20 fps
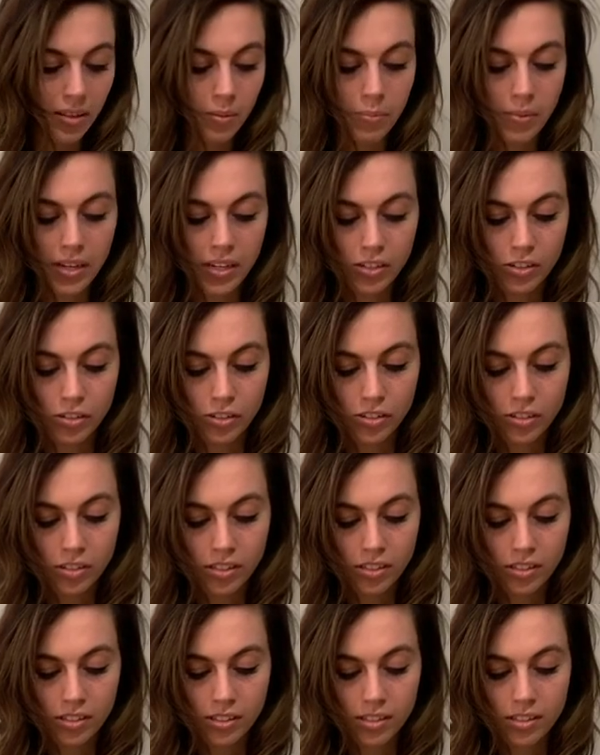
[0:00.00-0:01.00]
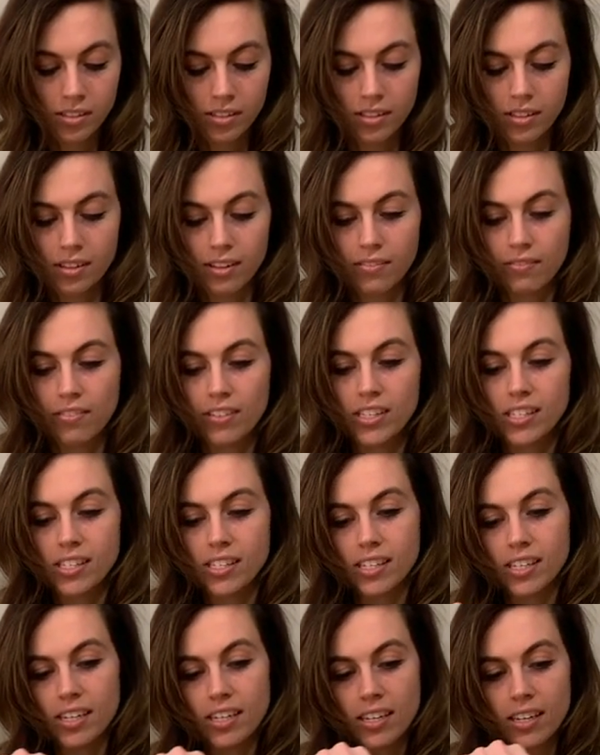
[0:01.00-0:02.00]
of the pictures of the
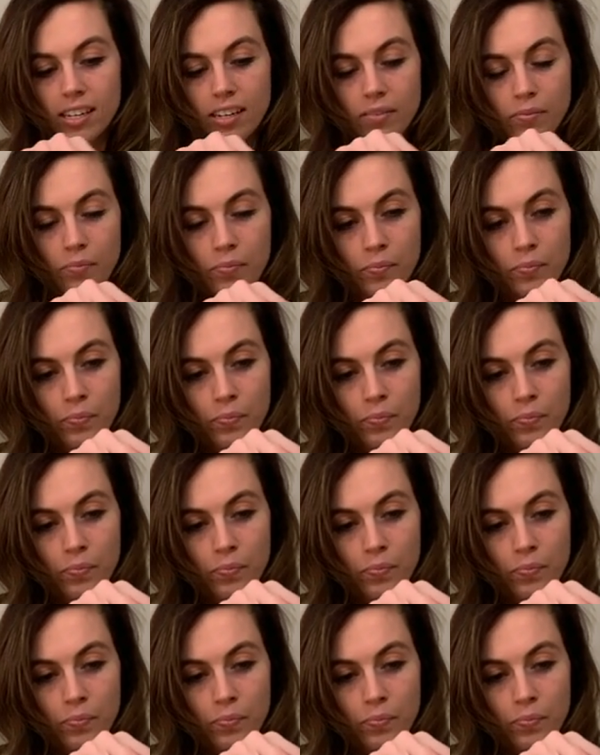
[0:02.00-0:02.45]
slinky.